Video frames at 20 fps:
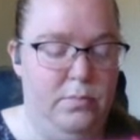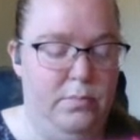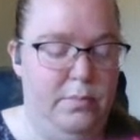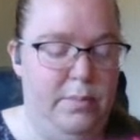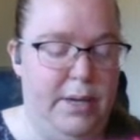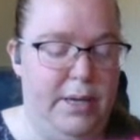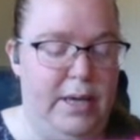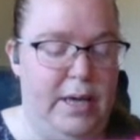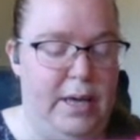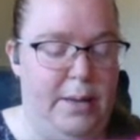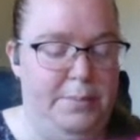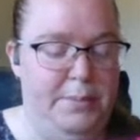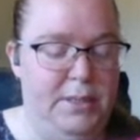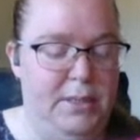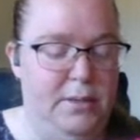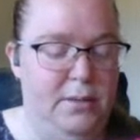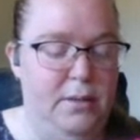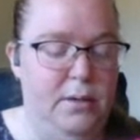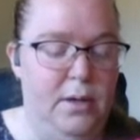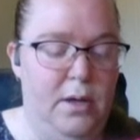my
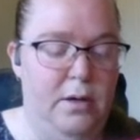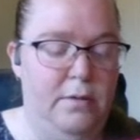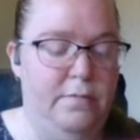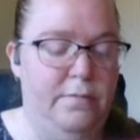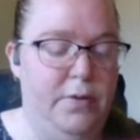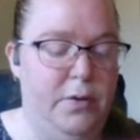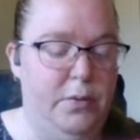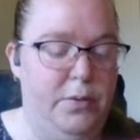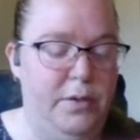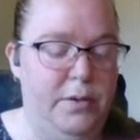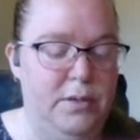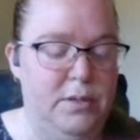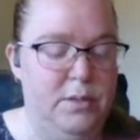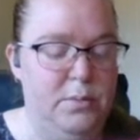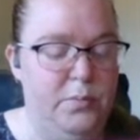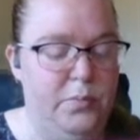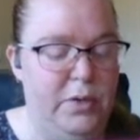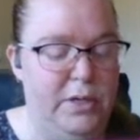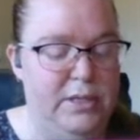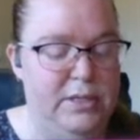captain of Vogan's
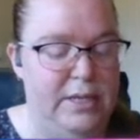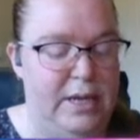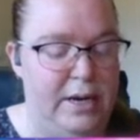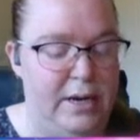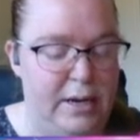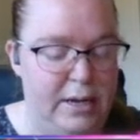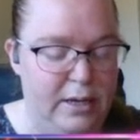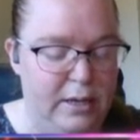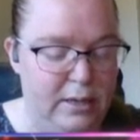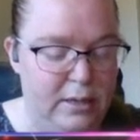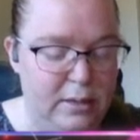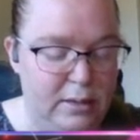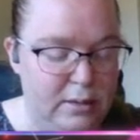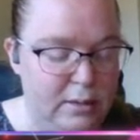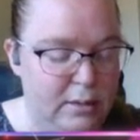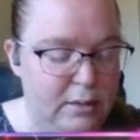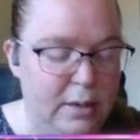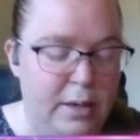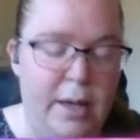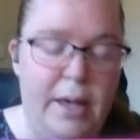Prostetnik,
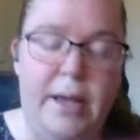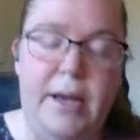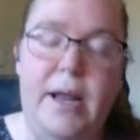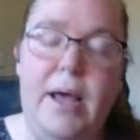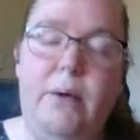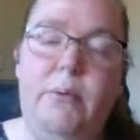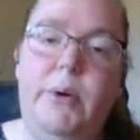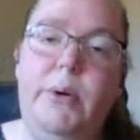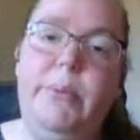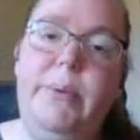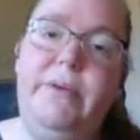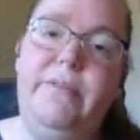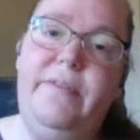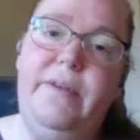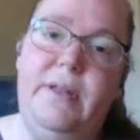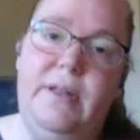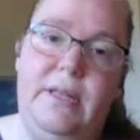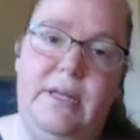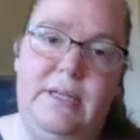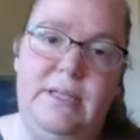and how are we
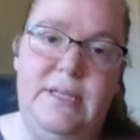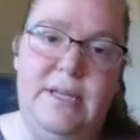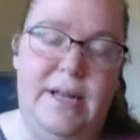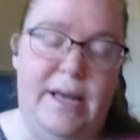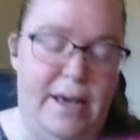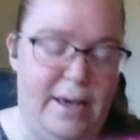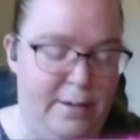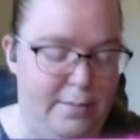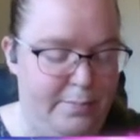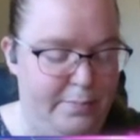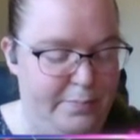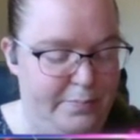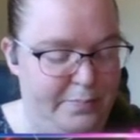feeling today?"